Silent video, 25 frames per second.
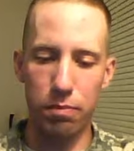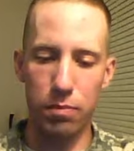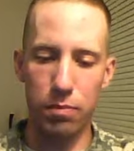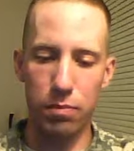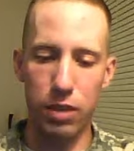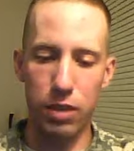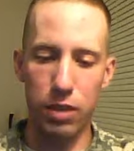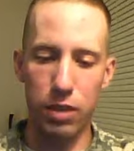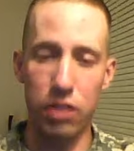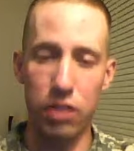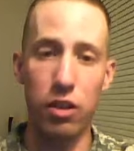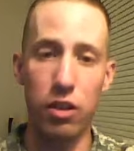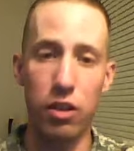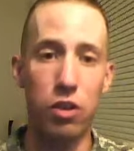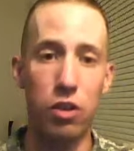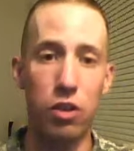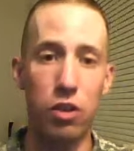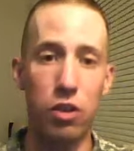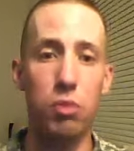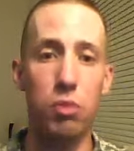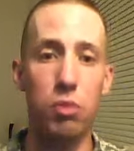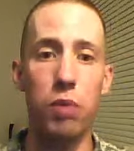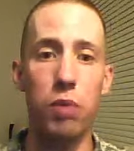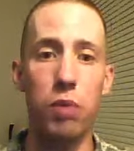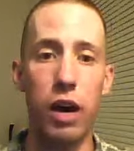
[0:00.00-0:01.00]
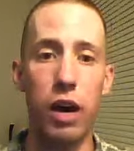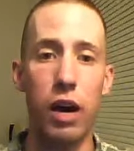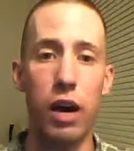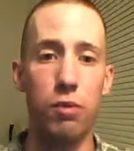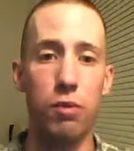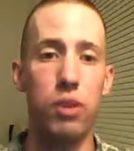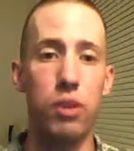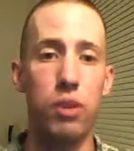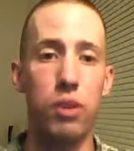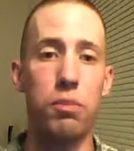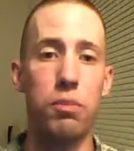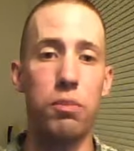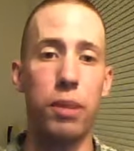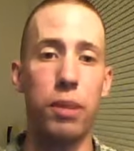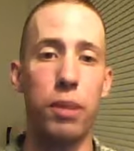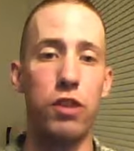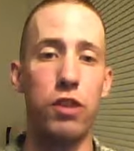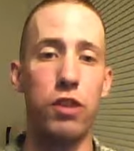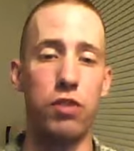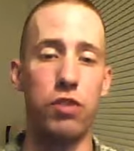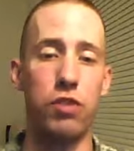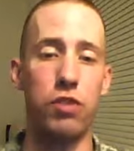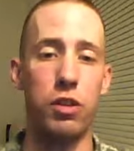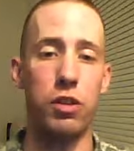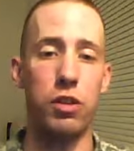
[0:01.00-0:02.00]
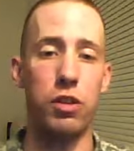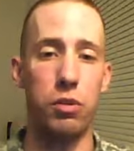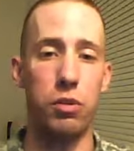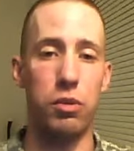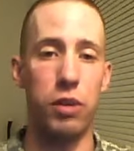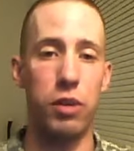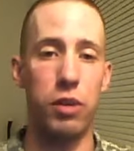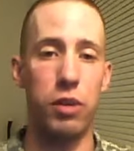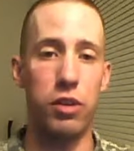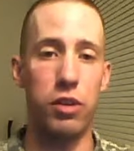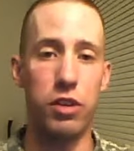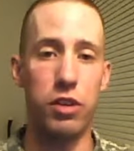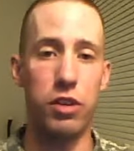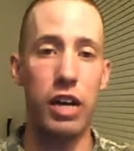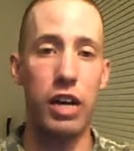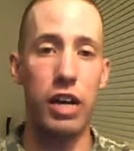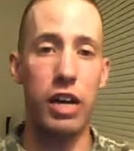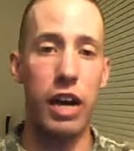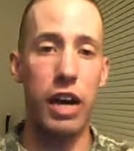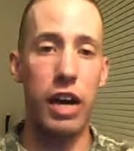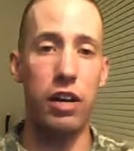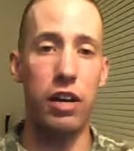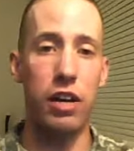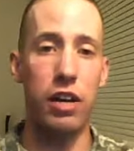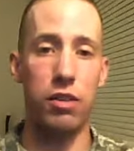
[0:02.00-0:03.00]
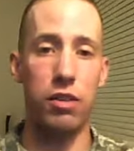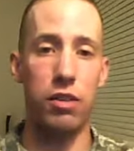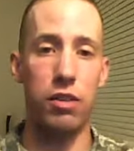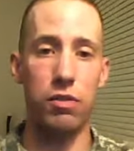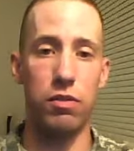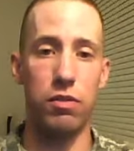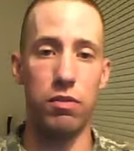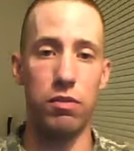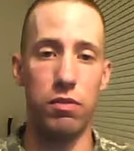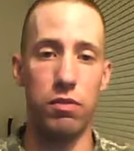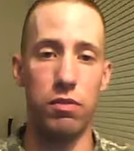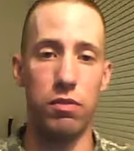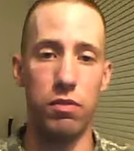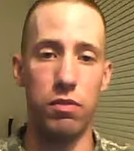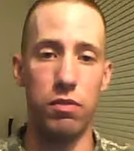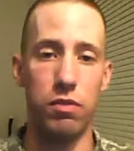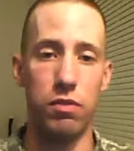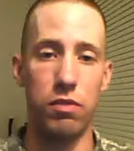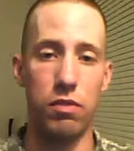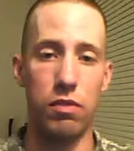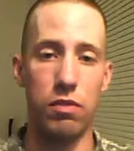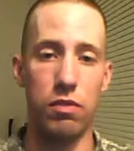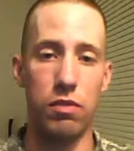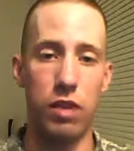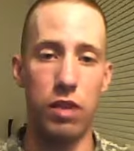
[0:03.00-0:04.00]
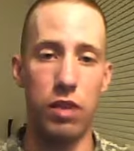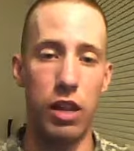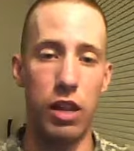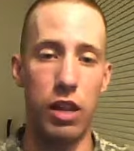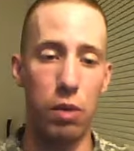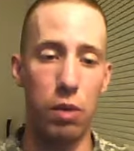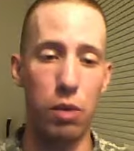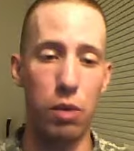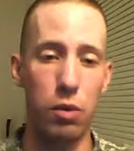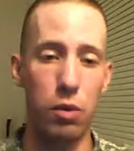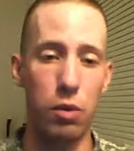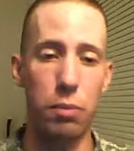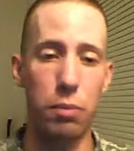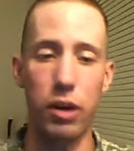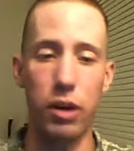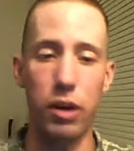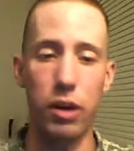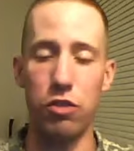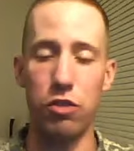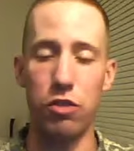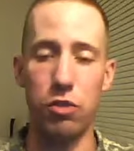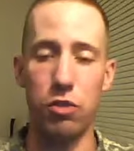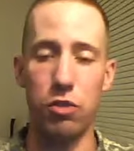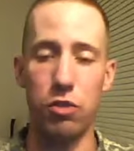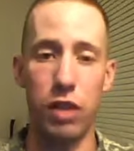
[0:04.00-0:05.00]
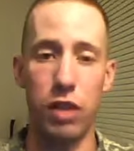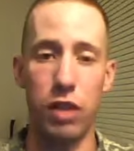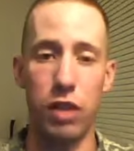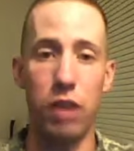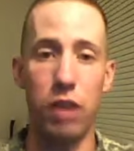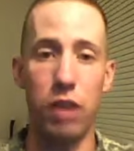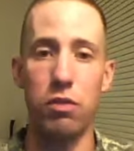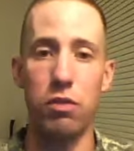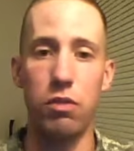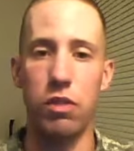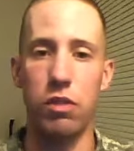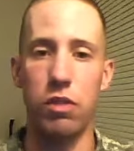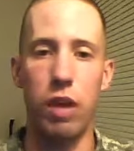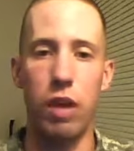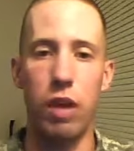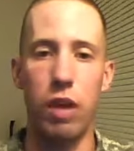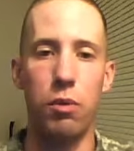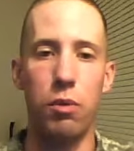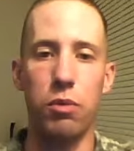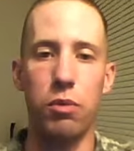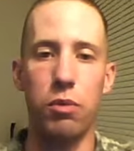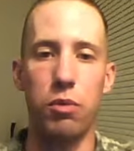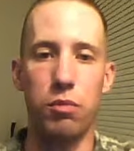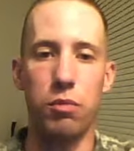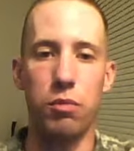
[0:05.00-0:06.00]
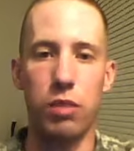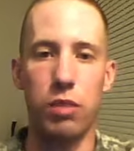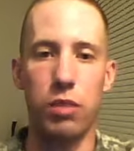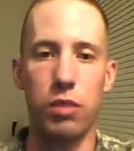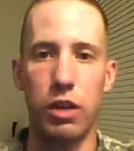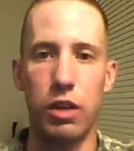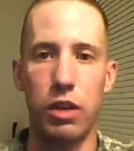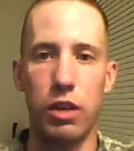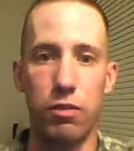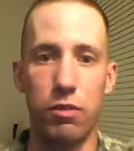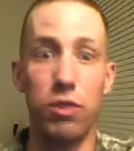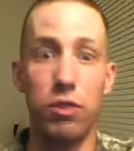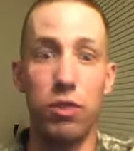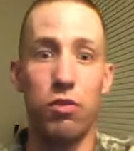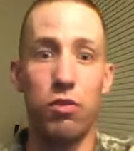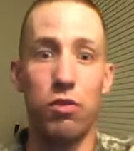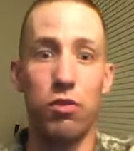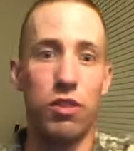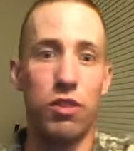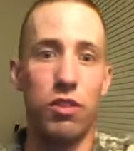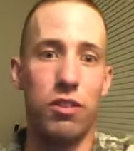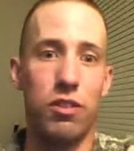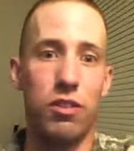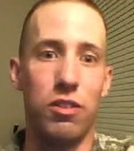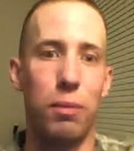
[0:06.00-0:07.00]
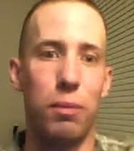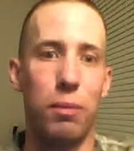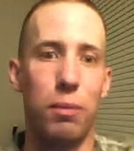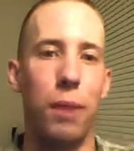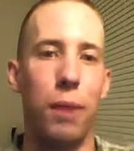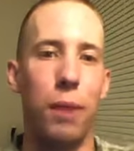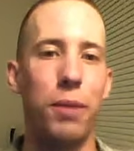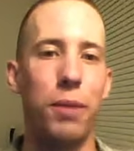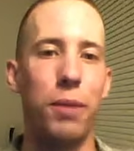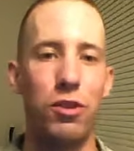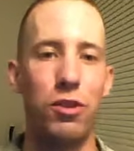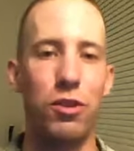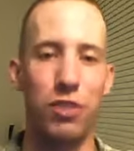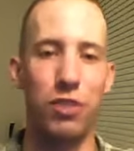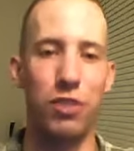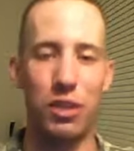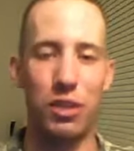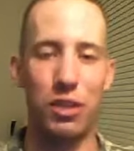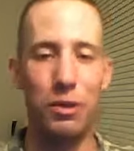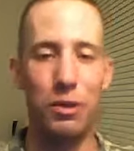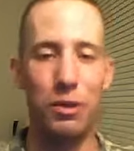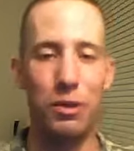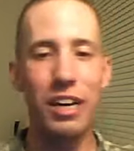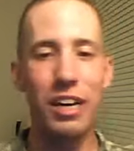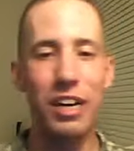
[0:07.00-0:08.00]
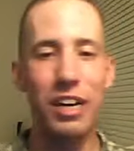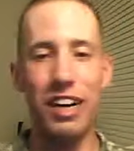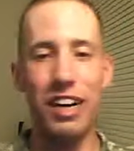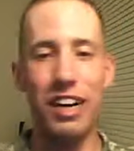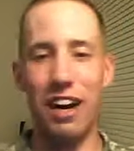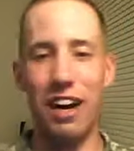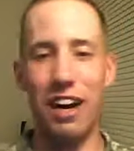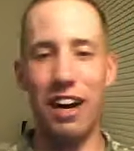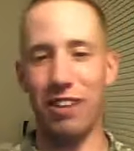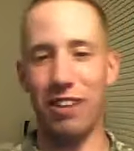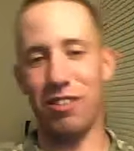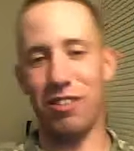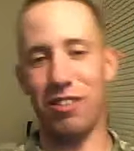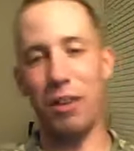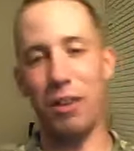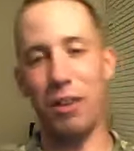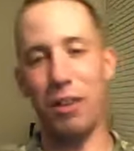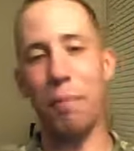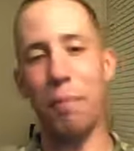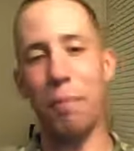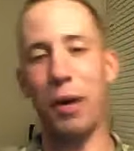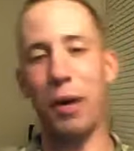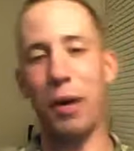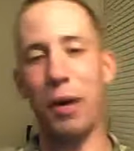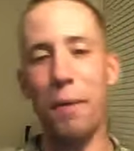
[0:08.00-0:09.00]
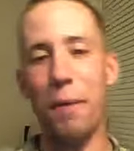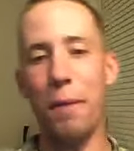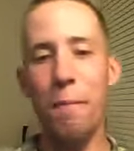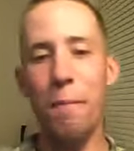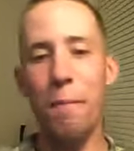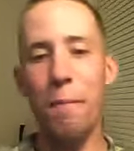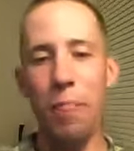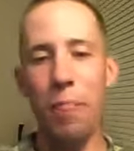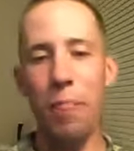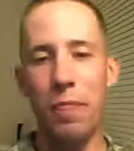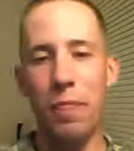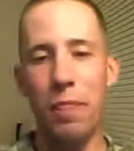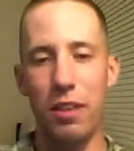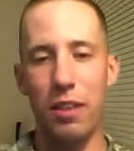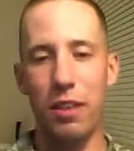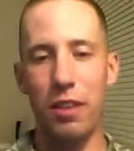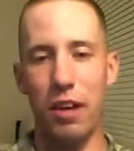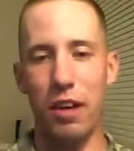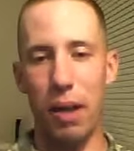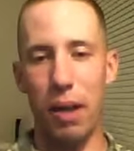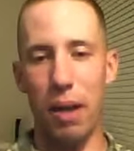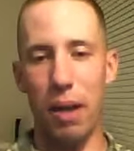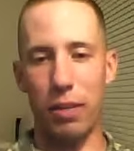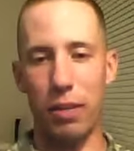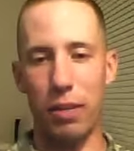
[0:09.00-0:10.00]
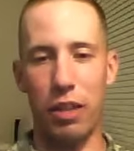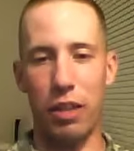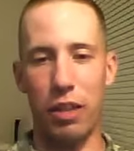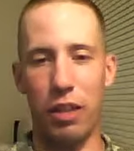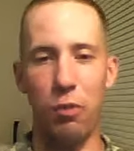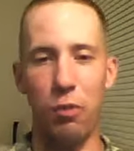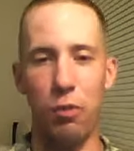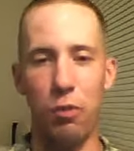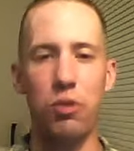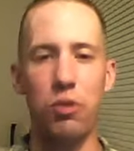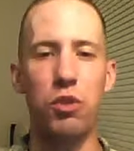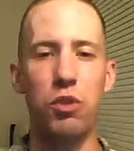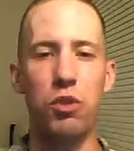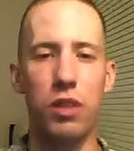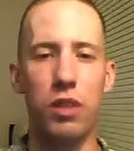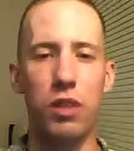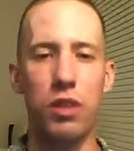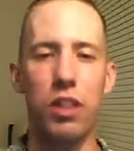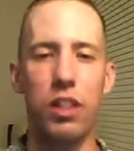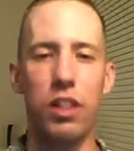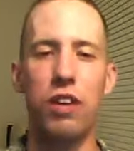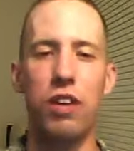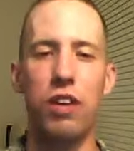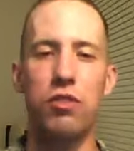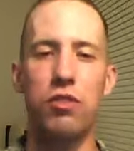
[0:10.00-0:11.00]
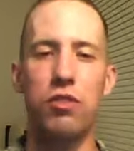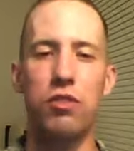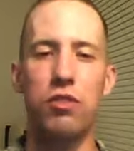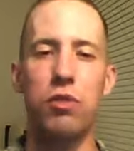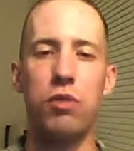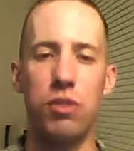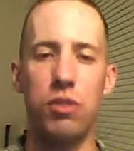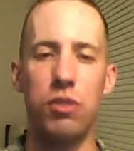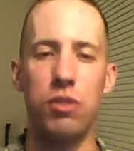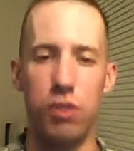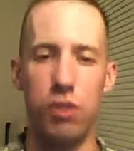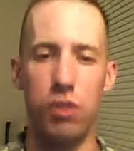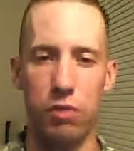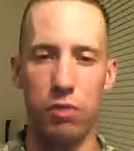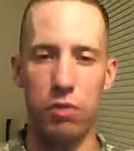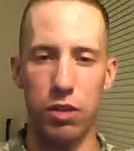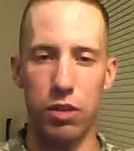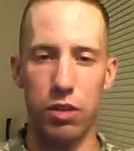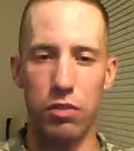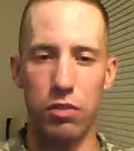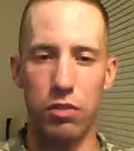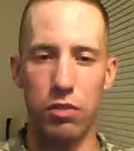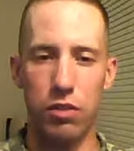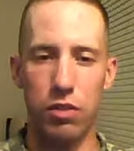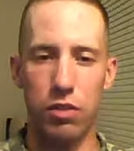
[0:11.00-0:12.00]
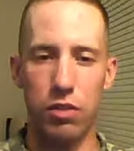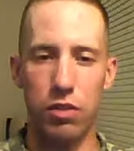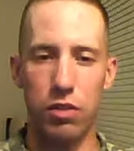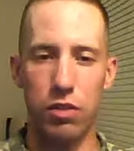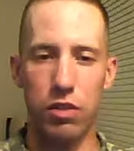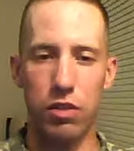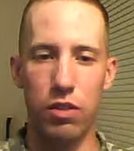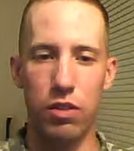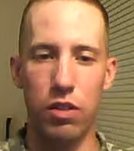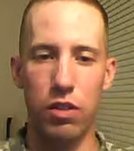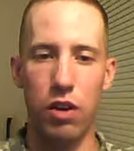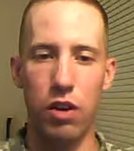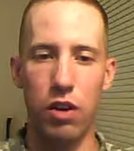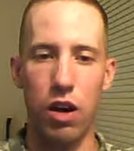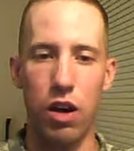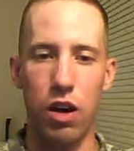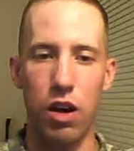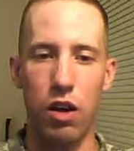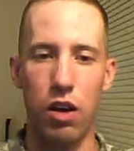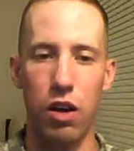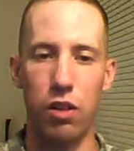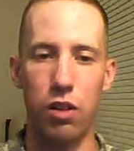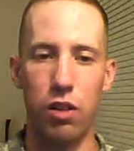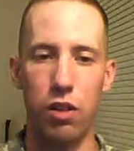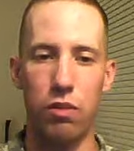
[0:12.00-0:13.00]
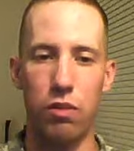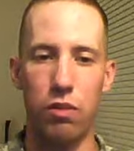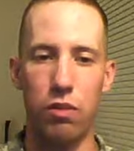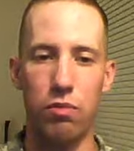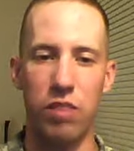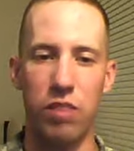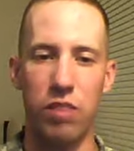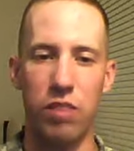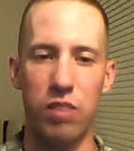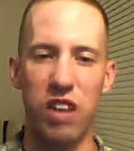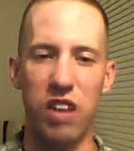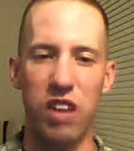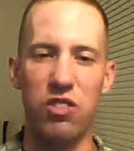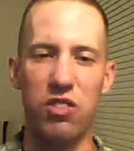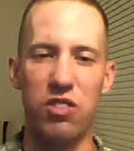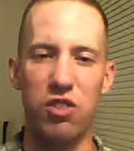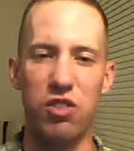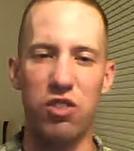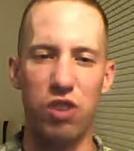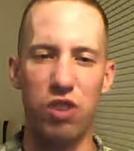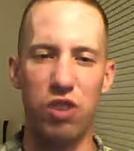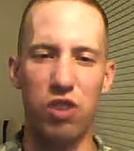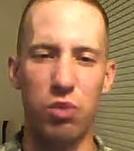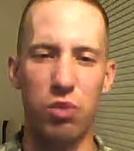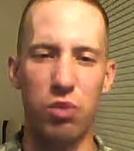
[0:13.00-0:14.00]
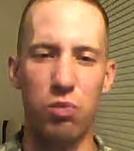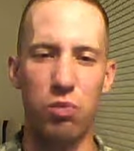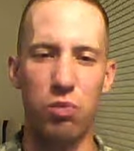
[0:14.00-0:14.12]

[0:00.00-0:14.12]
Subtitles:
because they do have ways of punishing you, and you're gonna hate it. And they will punish you, and they won't give two shits about punishing you, honestly. But I mean, they won't do it unless you deserve it. Uh, Day zero,